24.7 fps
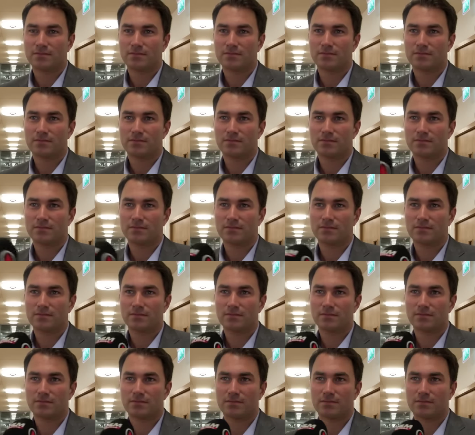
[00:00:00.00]

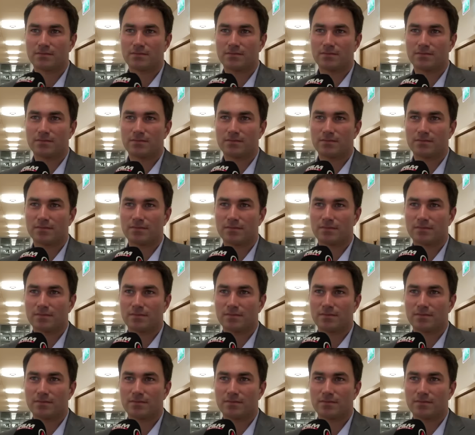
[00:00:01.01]
[no speech]